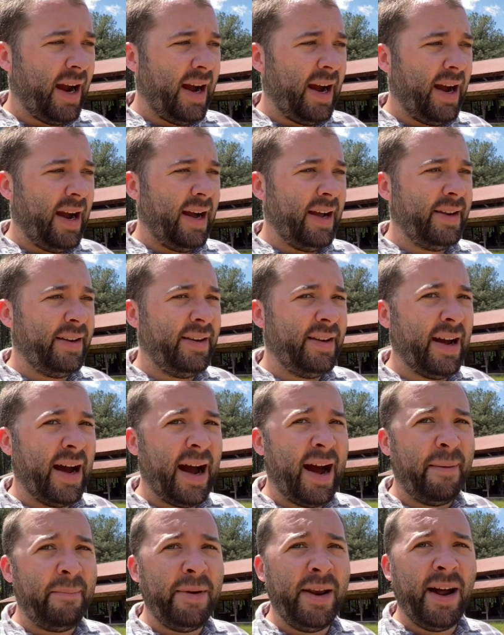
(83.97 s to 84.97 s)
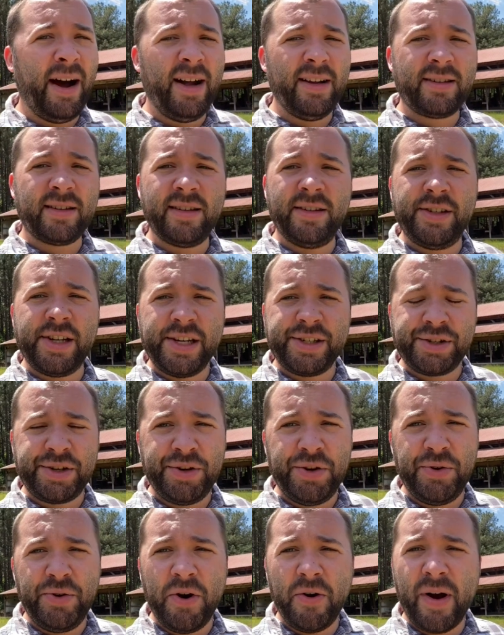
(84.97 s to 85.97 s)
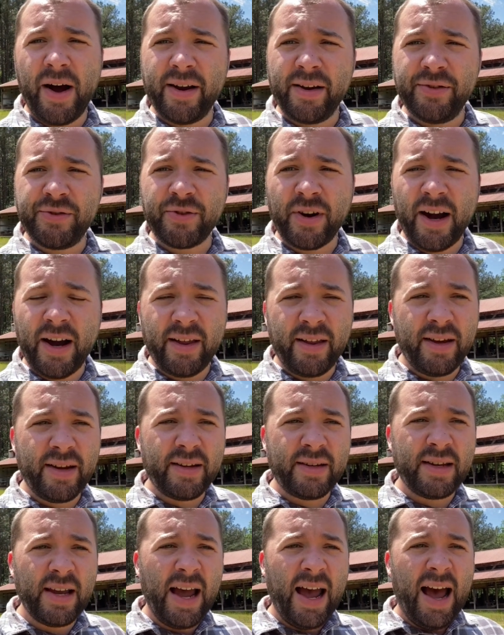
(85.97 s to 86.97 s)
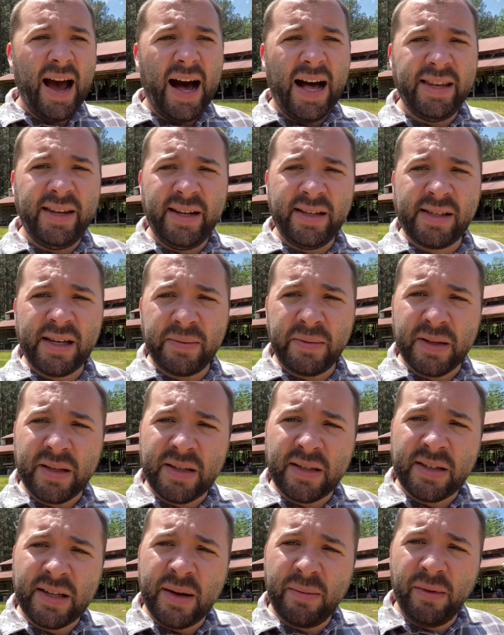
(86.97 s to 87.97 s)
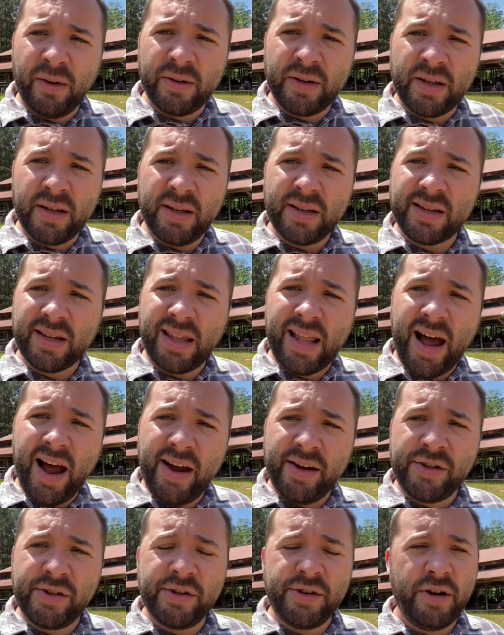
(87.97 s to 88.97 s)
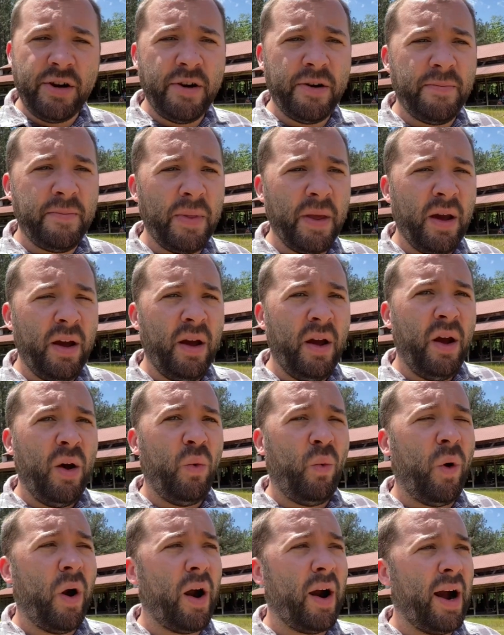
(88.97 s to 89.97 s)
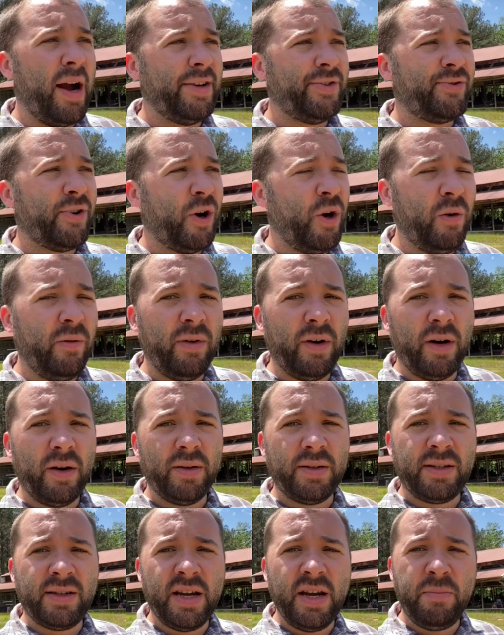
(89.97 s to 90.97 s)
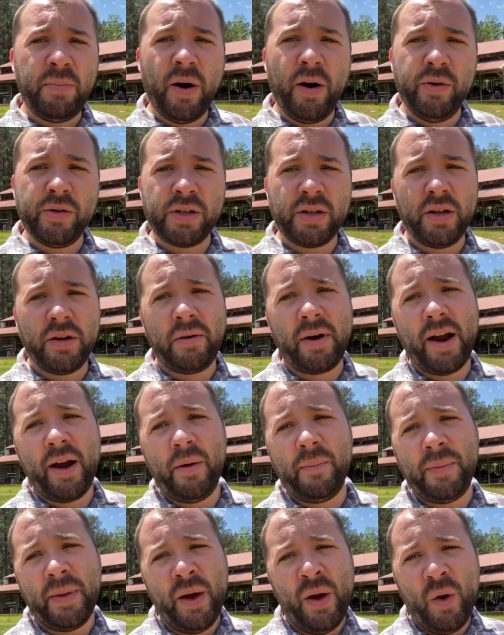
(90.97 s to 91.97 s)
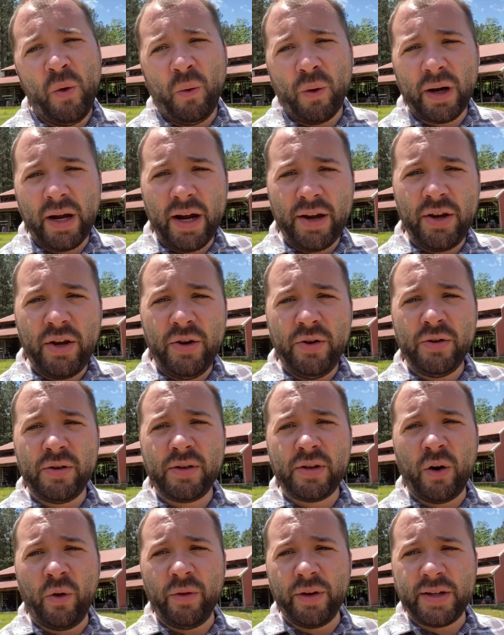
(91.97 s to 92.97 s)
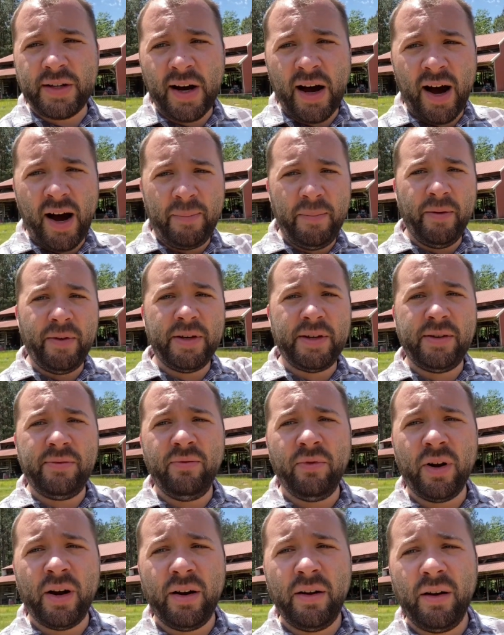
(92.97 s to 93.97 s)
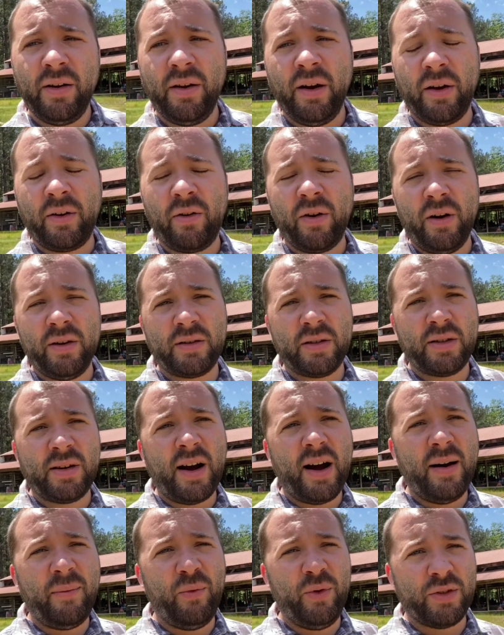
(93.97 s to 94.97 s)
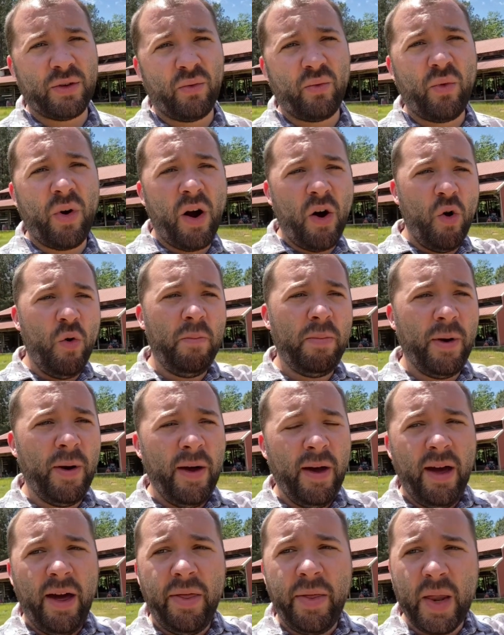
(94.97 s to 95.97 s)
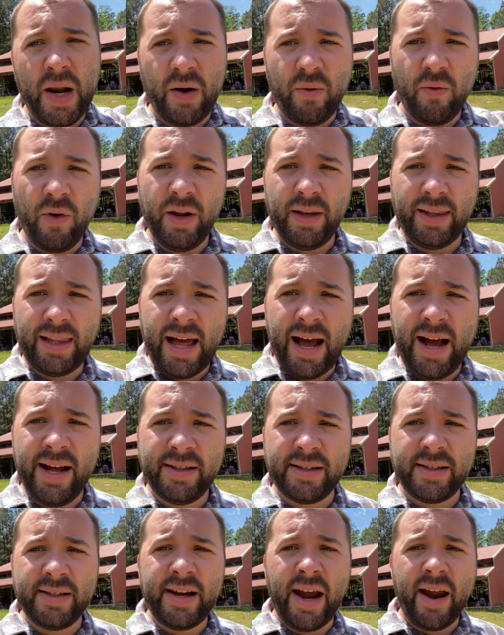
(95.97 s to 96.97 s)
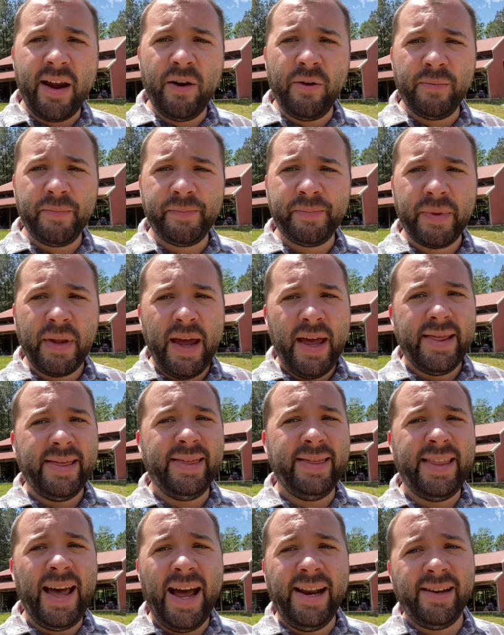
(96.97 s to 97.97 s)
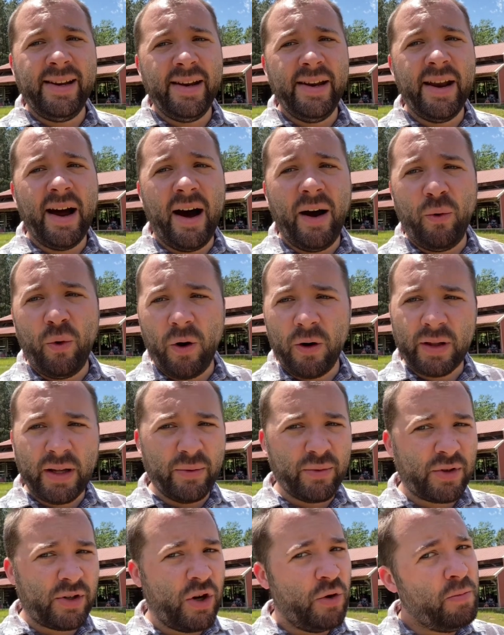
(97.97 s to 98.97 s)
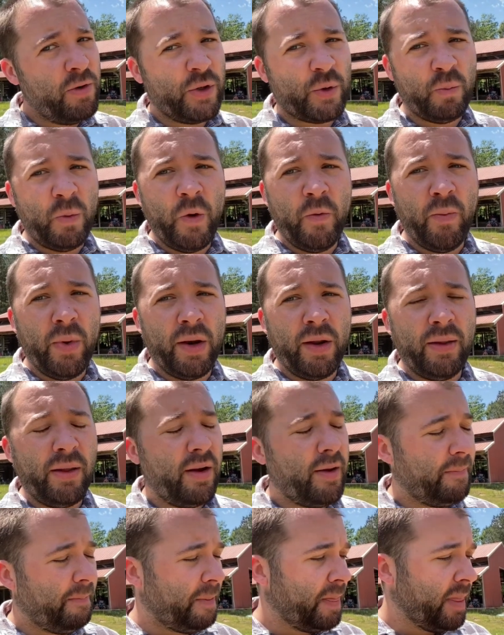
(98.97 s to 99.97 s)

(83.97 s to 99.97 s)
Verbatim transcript: I, I'm not suggesting you go out and try this. I did something similar to this last year, where I drove a T-post in the ground. What I used on the top of the run across the top was a rope, and then I run lines down. That did not work. There was too much movement in there.